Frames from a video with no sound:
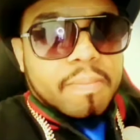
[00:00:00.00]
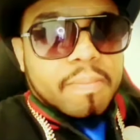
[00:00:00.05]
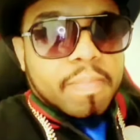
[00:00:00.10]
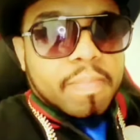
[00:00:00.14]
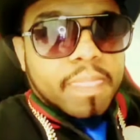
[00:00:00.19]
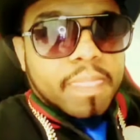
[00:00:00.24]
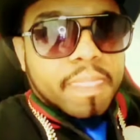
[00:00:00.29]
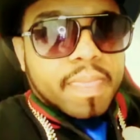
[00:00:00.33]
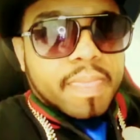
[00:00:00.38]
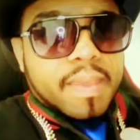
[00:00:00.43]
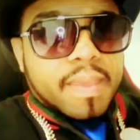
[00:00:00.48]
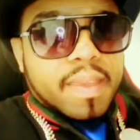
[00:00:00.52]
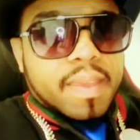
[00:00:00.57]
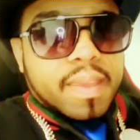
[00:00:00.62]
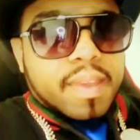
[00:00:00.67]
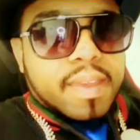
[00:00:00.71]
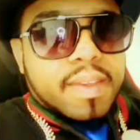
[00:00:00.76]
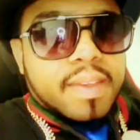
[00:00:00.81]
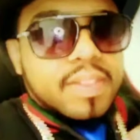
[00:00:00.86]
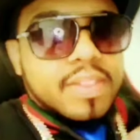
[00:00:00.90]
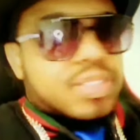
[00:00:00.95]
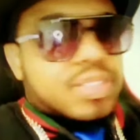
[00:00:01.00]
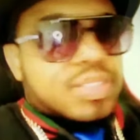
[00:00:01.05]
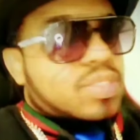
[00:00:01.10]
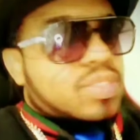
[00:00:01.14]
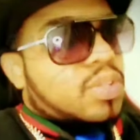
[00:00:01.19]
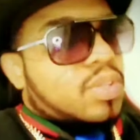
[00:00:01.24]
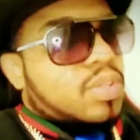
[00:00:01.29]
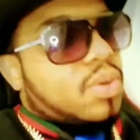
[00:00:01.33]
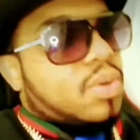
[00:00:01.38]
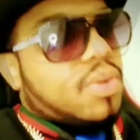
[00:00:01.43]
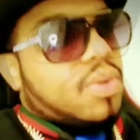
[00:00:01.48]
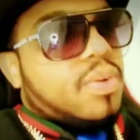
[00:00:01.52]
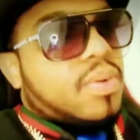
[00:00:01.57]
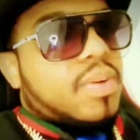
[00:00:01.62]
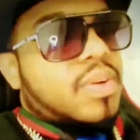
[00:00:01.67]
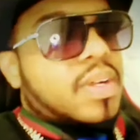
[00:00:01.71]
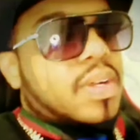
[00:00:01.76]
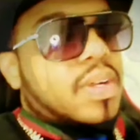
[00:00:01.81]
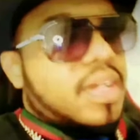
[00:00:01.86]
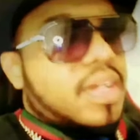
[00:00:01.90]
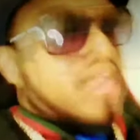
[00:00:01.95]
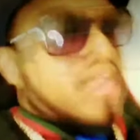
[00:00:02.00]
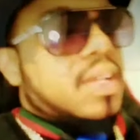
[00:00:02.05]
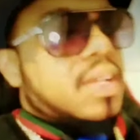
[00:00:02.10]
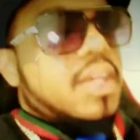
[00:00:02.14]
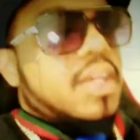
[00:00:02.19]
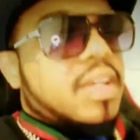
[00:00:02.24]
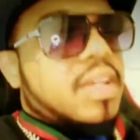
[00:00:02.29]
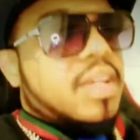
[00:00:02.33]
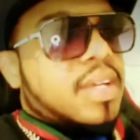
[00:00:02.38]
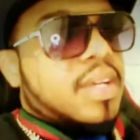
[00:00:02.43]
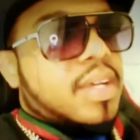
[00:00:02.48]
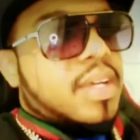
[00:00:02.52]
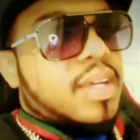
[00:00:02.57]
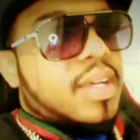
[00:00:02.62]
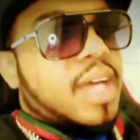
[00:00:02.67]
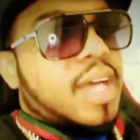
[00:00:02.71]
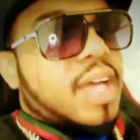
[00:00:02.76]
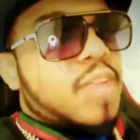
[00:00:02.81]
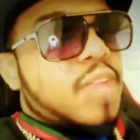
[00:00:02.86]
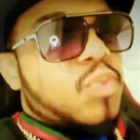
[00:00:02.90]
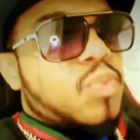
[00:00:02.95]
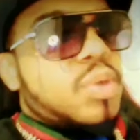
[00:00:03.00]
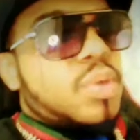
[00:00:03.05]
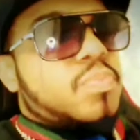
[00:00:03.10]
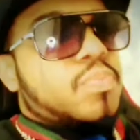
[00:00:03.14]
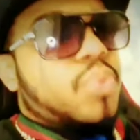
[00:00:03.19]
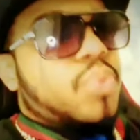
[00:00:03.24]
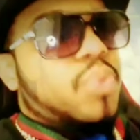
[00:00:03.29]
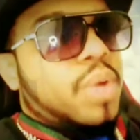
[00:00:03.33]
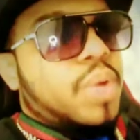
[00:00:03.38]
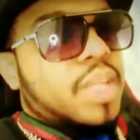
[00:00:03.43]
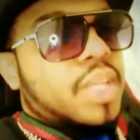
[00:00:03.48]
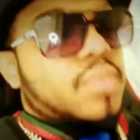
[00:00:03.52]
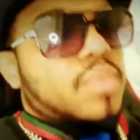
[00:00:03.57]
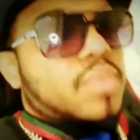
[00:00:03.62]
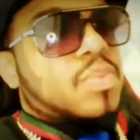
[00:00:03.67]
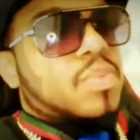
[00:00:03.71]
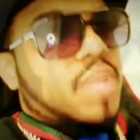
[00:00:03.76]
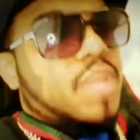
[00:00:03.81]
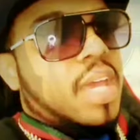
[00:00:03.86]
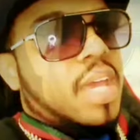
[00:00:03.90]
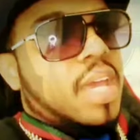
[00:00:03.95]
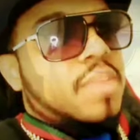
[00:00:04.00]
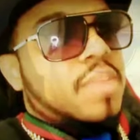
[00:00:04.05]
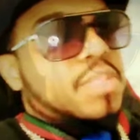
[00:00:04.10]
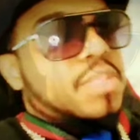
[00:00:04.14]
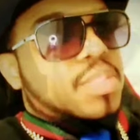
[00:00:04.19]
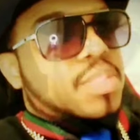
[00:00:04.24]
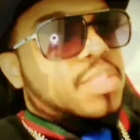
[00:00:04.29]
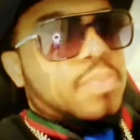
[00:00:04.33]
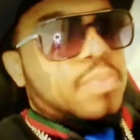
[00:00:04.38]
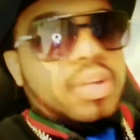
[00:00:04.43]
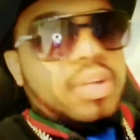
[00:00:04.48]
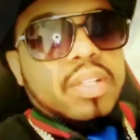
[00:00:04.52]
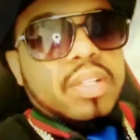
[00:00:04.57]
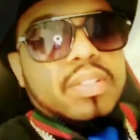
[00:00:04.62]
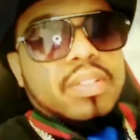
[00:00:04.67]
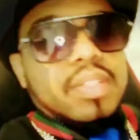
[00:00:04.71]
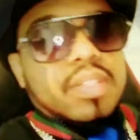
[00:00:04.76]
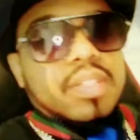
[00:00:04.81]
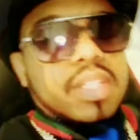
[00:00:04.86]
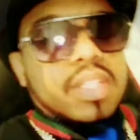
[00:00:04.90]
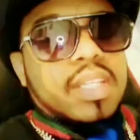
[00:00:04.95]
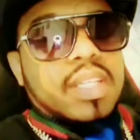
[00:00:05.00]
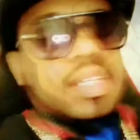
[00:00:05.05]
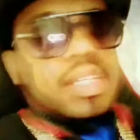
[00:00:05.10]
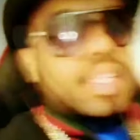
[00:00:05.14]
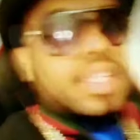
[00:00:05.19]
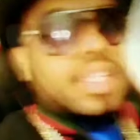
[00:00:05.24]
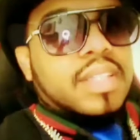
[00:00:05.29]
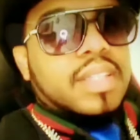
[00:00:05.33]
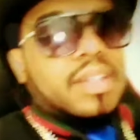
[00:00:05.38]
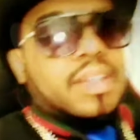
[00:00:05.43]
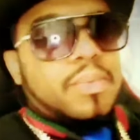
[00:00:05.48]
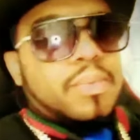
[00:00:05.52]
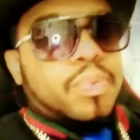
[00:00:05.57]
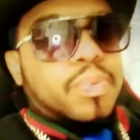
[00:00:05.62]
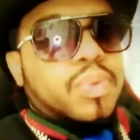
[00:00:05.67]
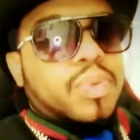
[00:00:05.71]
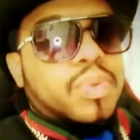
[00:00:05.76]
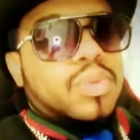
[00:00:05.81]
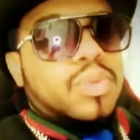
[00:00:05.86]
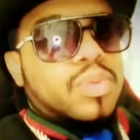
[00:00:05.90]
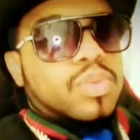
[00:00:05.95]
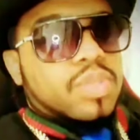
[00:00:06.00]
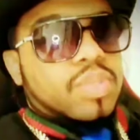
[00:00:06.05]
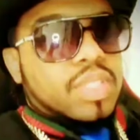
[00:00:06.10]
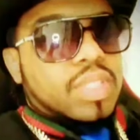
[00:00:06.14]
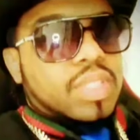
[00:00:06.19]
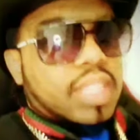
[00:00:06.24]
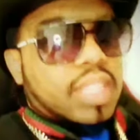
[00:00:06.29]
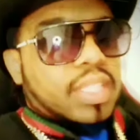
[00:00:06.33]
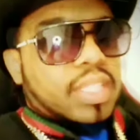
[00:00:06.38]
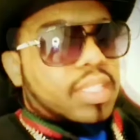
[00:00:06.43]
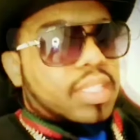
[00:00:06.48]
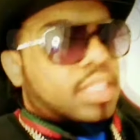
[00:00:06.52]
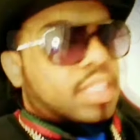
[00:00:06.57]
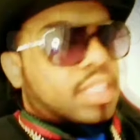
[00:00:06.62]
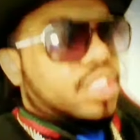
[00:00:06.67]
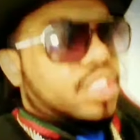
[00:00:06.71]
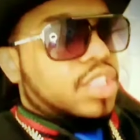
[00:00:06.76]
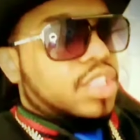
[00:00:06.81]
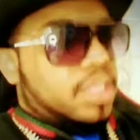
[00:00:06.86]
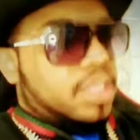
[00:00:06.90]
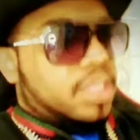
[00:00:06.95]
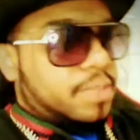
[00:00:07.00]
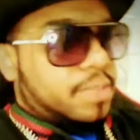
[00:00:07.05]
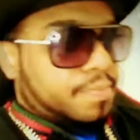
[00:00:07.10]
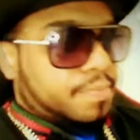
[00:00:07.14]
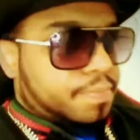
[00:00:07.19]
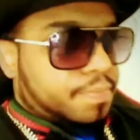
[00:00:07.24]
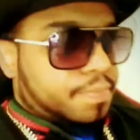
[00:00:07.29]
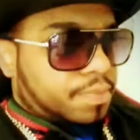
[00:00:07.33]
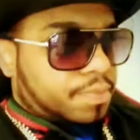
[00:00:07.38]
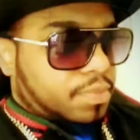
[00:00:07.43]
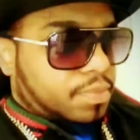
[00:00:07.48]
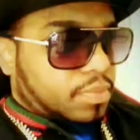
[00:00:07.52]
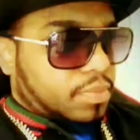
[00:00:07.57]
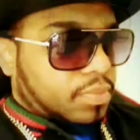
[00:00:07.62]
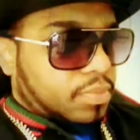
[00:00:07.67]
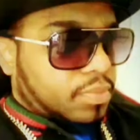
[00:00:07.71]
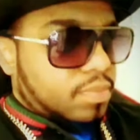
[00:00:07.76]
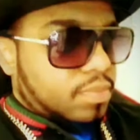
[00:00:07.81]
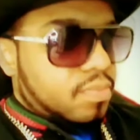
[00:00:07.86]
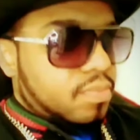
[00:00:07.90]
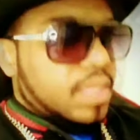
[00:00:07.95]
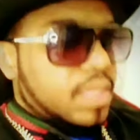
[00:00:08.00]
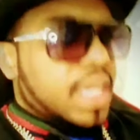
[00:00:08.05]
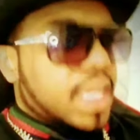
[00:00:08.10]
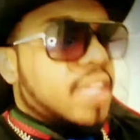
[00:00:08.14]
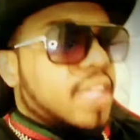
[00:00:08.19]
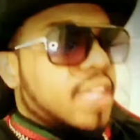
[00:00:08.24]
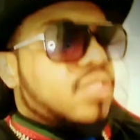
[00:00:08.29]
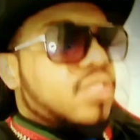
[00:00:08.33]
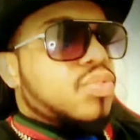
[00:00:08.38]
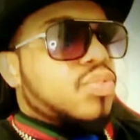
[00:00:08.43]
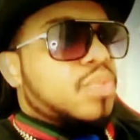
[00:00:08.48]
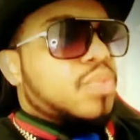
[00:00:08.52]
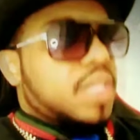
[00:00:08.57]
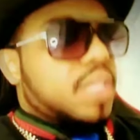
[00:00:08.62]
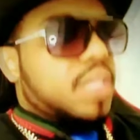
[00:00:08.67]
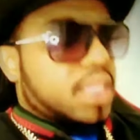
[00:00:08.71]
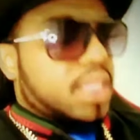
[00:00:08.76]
So, at one point, we got to be smart. Il est temps pour nous tous d'être intelligents and to realize that